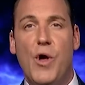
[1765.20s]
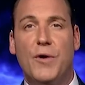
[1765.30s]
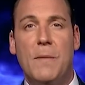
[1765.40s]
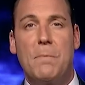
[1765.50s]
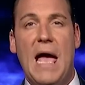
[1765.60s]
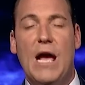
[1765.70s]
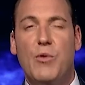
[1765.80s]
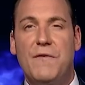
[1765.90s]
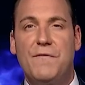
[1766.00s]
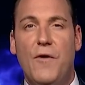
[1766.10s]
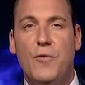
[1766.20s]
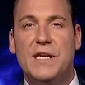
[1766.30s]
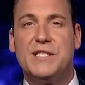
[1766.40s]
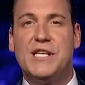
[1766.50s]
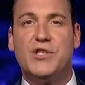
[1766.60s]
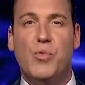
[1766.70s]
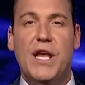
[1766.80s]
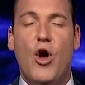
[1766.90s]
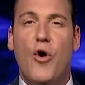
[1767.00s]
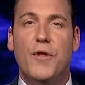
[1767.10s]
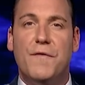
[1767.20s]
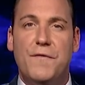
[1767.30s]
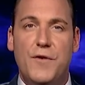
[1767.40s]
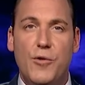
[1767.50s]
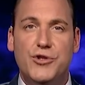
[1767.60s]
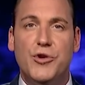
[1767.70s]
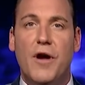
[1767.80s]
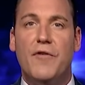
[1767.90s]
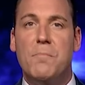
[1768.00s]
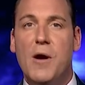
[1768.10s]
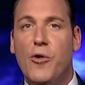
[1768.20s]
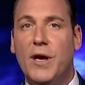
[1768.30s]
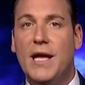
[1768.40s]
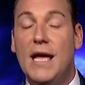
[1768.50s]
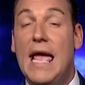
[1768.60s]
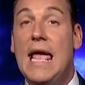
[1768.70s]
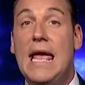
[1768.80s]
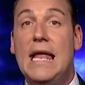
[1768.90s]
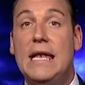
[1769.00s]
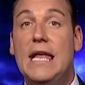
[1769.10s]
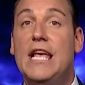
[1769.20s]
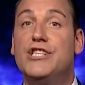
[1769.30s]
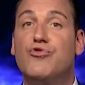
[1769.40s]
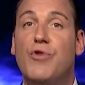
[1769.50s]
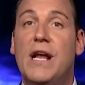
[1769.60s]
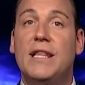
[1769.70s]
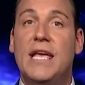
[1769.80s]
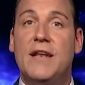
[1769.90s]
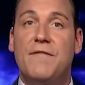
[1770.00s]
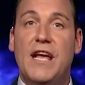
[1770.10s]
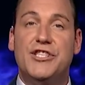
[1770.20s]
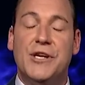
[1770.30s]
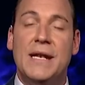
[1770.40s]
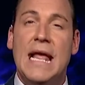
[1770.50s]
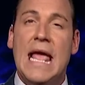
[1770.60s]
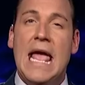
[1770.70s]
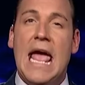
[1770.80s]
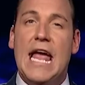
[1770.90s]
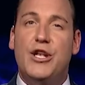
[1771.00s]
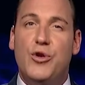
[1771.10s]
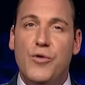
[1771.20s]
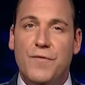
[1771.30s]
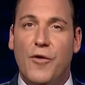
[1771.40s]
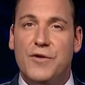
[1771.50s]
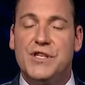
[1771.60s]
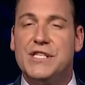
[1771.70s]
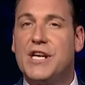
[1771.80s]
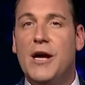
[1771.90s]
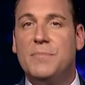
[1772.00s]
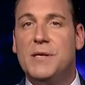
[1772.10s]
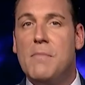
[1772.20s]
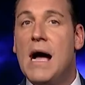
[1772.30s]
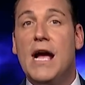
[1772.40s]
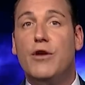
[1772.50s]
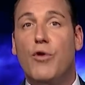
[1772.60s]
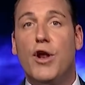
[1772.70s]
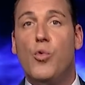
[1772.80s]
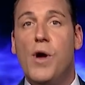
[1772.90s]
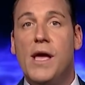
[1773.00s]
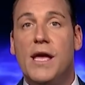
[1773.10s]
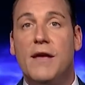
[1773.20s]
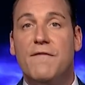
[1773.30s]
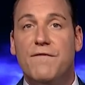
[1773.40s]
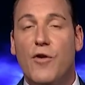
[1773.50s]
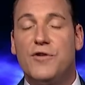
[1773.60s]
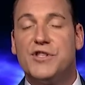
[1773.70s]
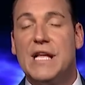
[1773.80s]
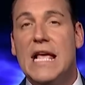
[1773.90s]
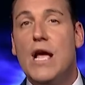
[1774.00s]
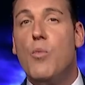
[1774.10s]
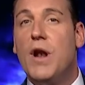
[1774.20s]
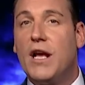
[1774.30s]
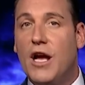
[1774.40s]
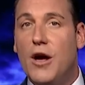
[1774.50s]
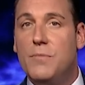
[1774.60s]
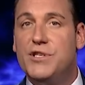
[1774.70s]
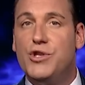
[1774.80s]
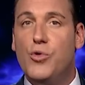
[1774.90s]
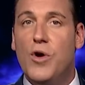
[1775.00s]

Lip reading: welcome back. We focus this week on the future of America and Israeli innovation, and 2 verses come to mind right away. First, when it comes to